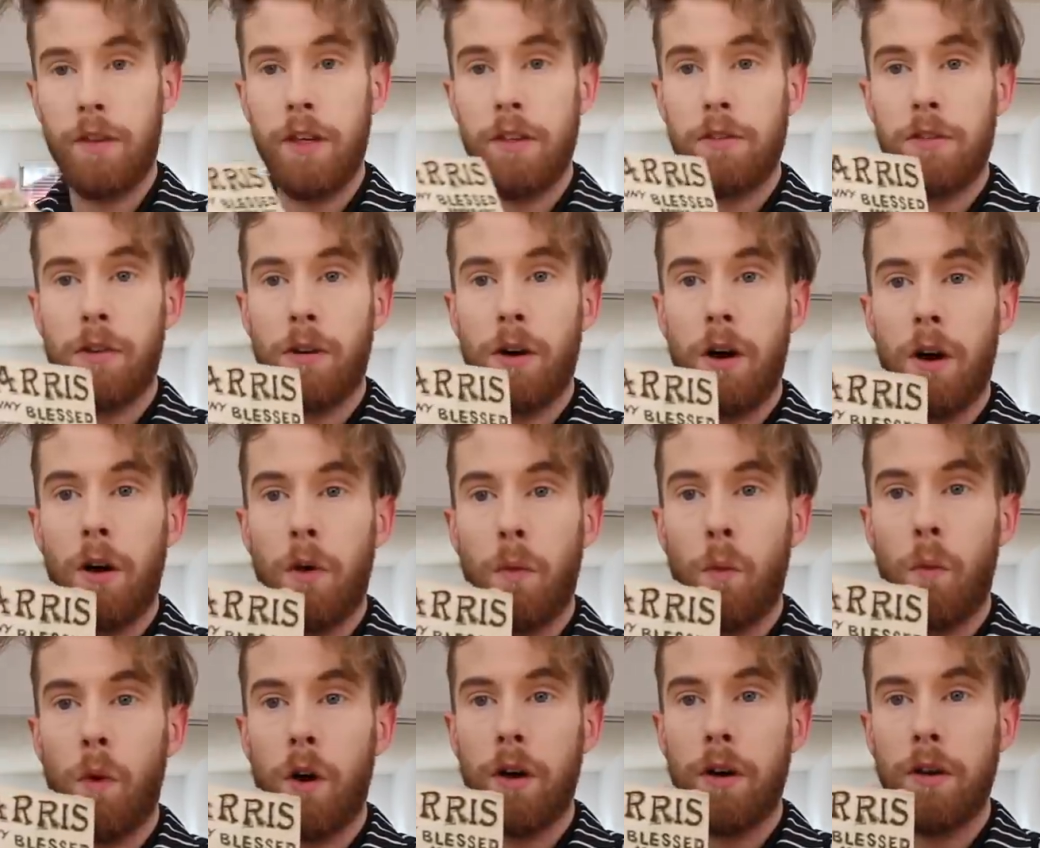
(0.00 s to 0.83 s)
These are
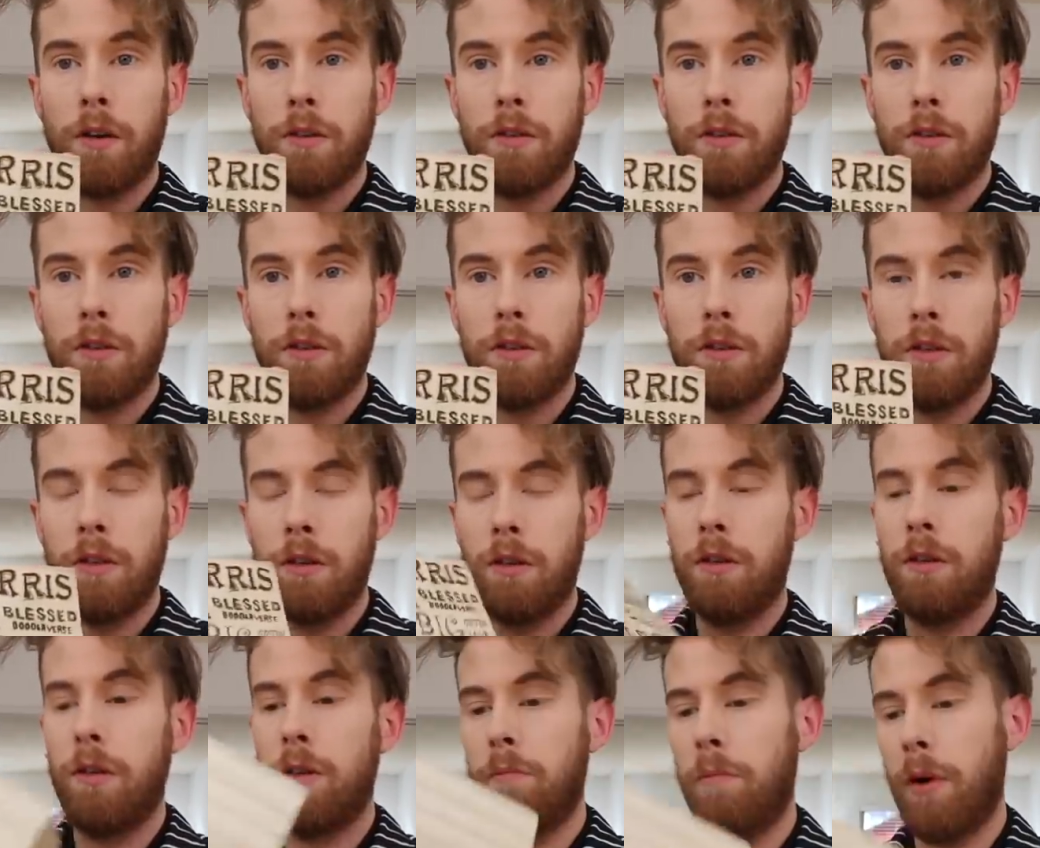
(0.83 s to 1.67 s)
all words,
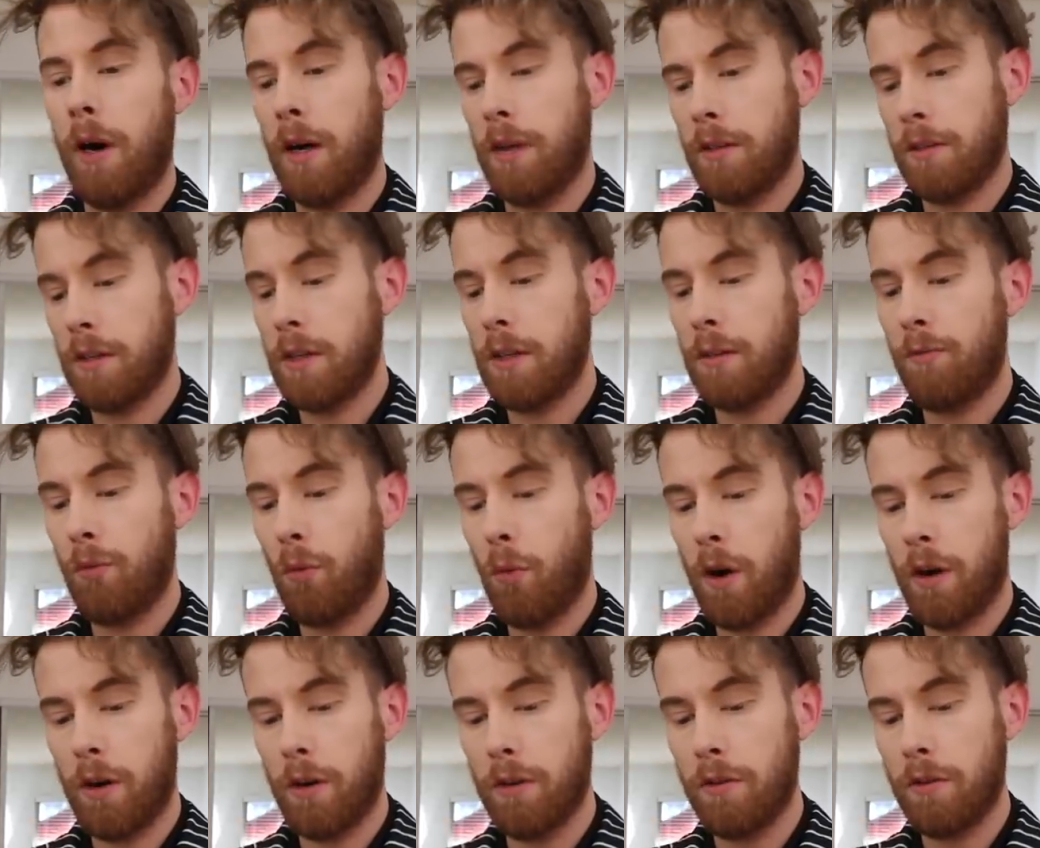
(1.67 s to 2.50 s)
positive
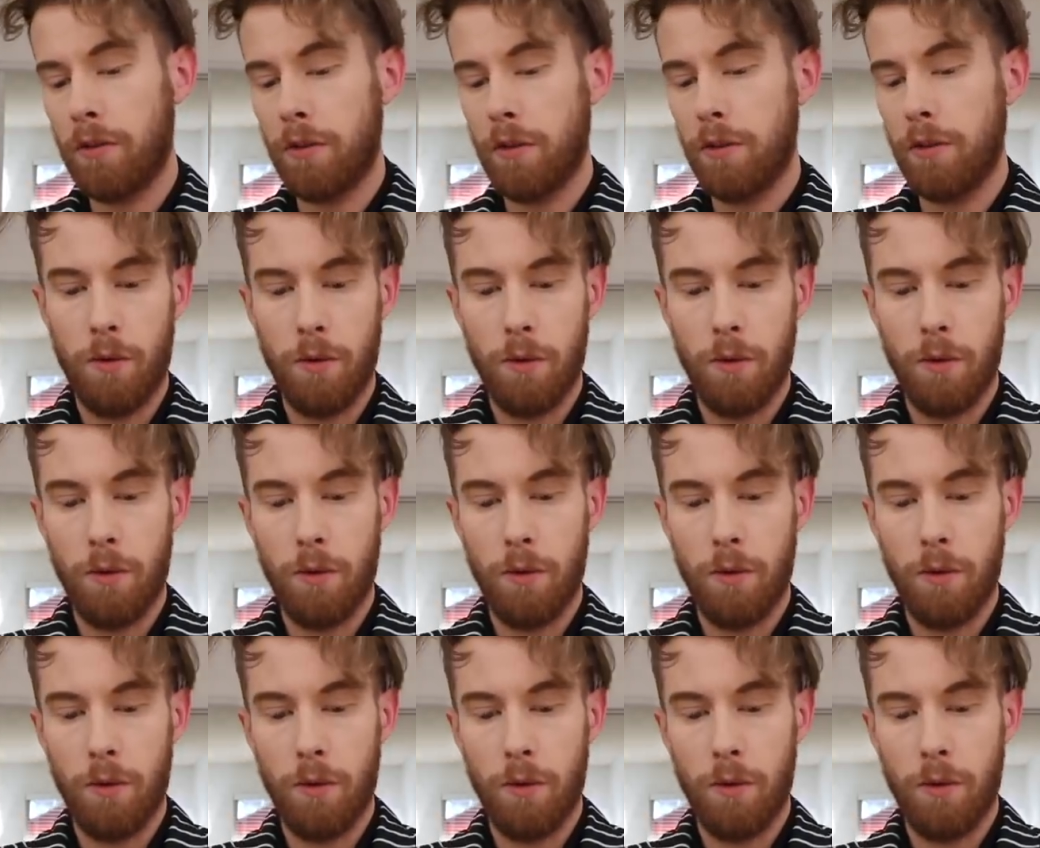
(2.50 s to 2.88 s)
words.